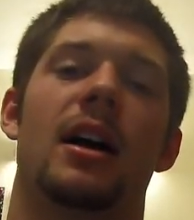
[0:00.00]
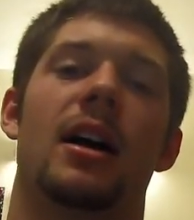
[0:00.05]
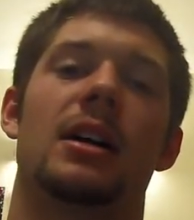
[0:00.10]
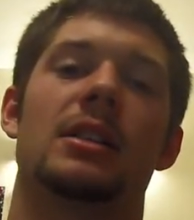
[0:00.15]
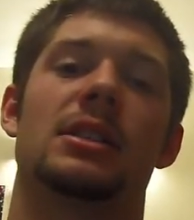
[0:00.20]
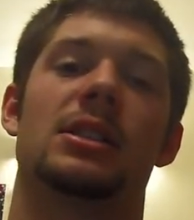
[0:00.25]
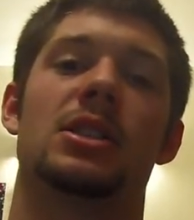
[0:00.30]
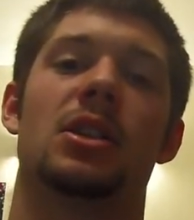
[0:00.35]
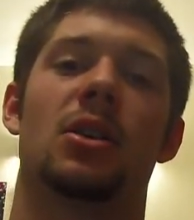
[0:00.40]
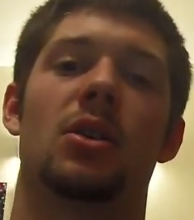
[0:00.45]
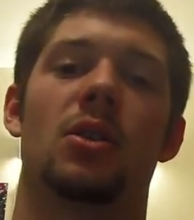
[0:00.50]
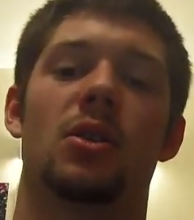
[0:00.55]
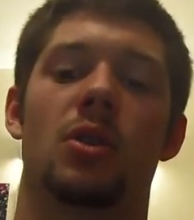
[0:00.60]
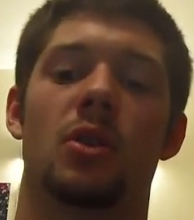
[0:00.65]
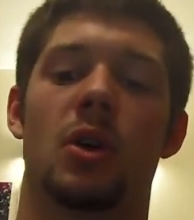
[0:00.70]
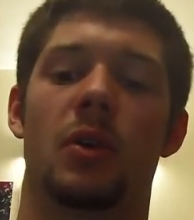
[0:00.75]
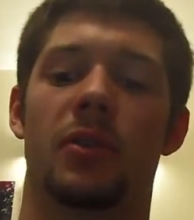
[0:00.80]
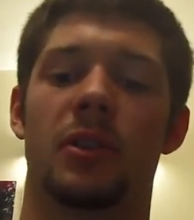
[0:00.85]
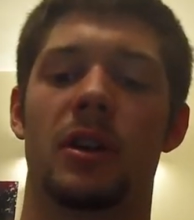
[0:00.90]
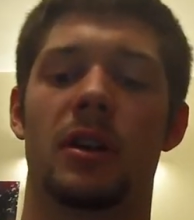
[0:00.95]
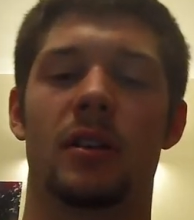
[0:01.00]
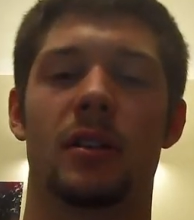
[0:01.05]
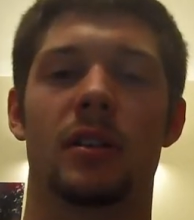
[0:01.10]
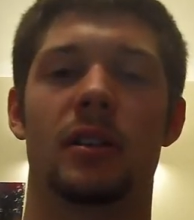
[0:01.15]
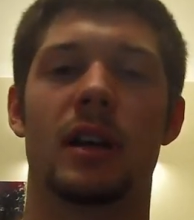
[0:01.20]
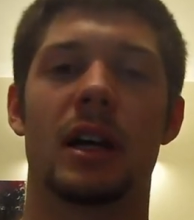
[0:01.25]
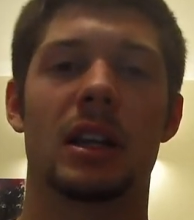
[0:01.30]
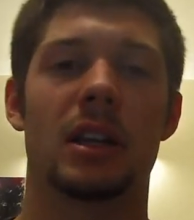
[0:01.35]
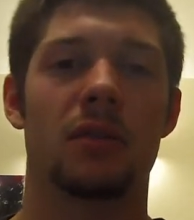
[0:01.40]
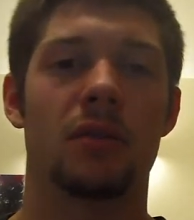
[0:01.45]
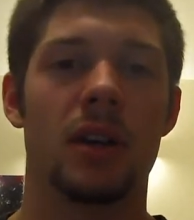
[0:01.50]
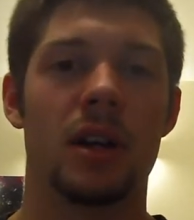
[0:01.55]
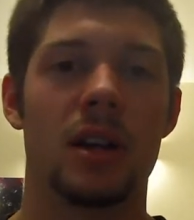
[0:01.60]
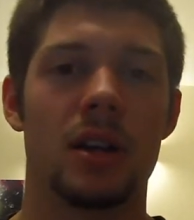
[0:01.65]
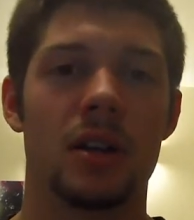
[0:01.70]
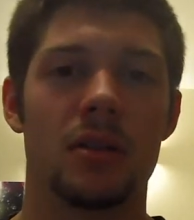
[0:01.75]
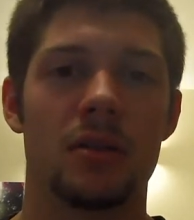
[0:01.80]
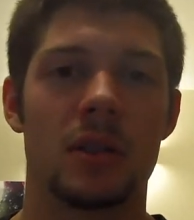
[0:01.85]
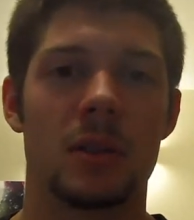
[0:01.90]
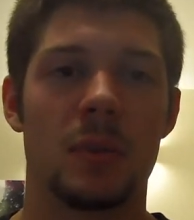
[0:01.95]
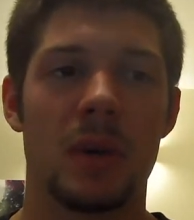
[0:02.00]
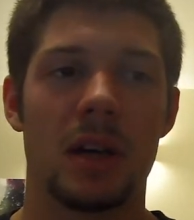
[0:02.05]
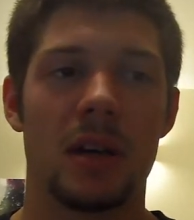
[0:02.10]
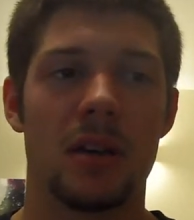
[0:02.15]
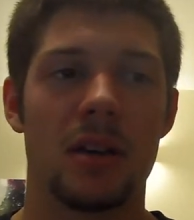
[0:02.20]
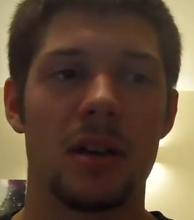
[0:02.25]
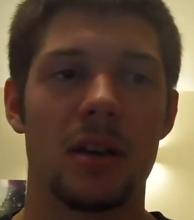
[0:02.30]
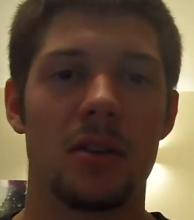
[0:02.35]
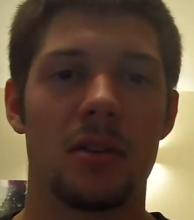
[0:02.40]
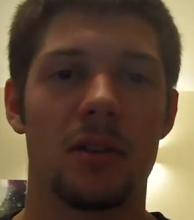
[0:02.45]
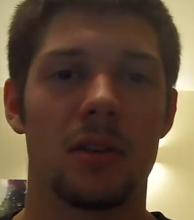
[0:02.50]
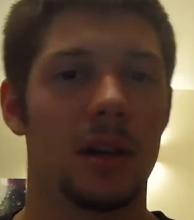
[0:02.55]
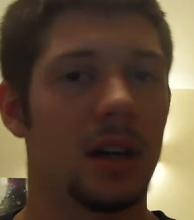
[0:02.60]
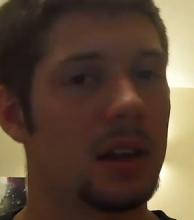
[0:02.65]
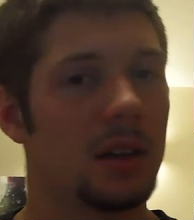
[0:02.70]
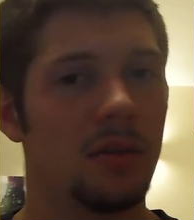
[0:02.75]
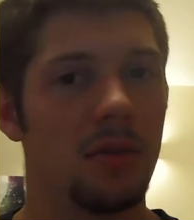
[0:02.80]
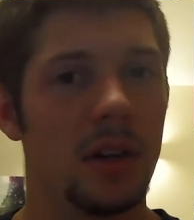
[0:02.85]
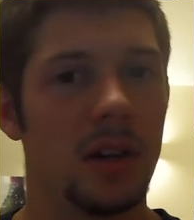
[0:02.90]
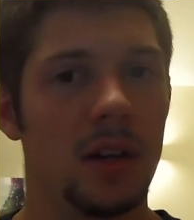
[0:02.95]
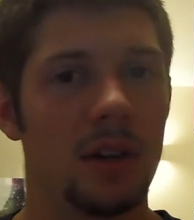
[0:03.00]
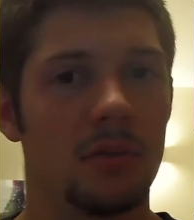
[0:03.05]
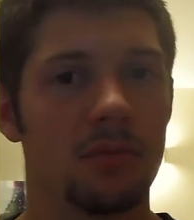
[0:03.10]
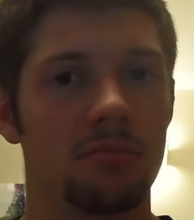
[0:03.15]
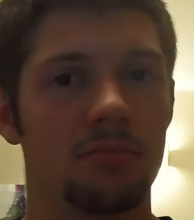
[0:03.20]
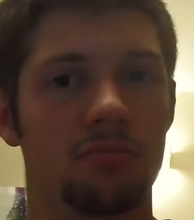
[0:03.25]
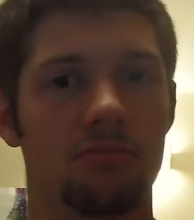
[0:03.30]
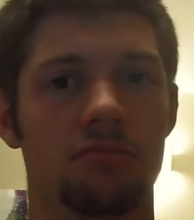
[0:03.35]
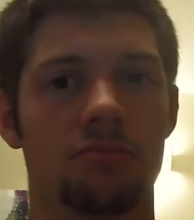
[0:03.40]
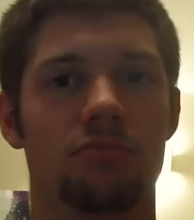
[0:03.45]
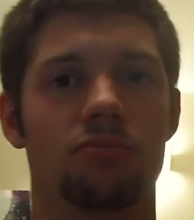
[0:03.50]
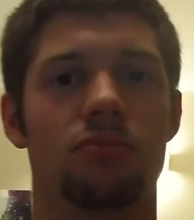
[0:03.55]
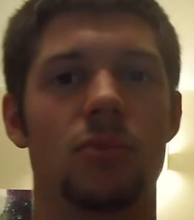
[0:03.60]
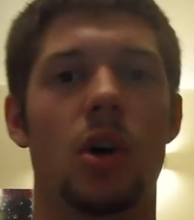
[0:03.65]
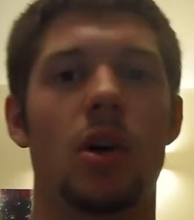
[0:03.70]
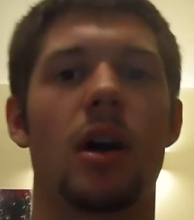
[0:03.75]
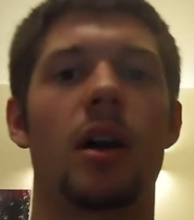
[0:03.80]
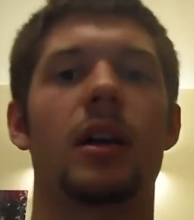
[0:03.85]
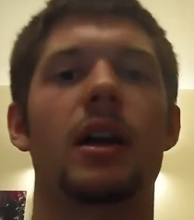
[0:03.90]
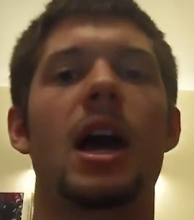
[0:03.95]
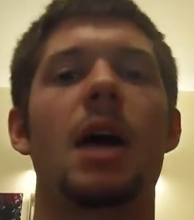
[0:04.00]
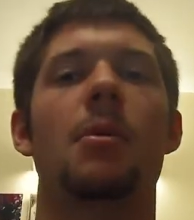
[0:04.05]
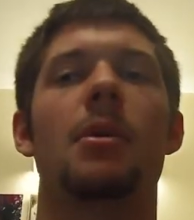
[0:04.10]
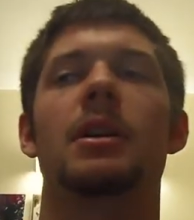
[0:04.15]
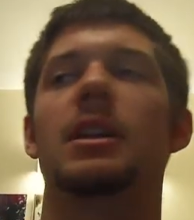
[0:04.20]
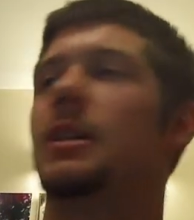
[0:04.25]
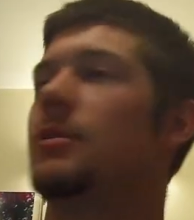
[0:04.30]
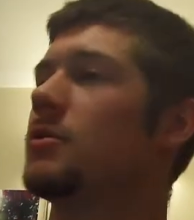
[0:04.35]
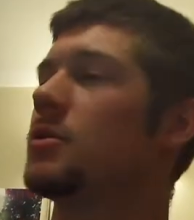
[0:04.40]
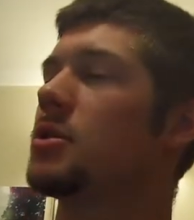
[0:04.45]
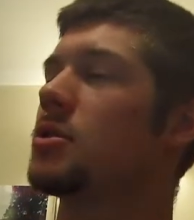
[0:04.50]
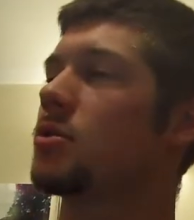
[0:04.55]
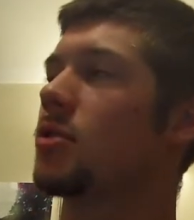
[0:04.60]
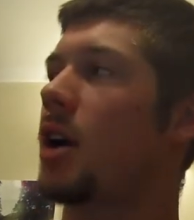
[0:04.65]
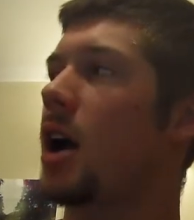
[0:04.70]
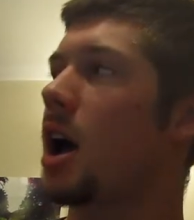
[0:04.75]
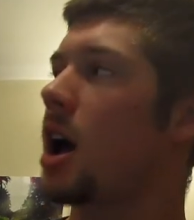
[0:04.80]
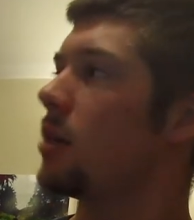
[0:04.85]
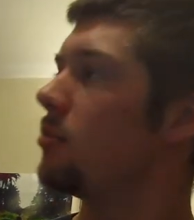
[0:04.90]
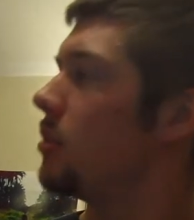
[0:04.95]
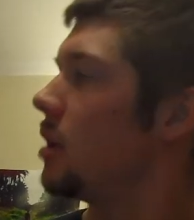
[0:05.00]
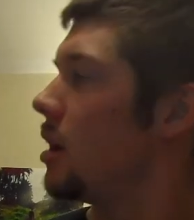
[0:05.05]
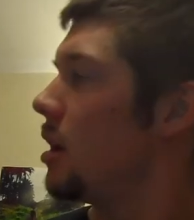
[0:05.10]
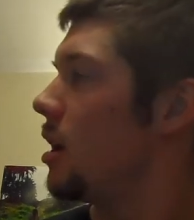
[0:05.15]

So hopefully you like the video. Speaking of that, you can like the video, go down and comment, and even subscribe.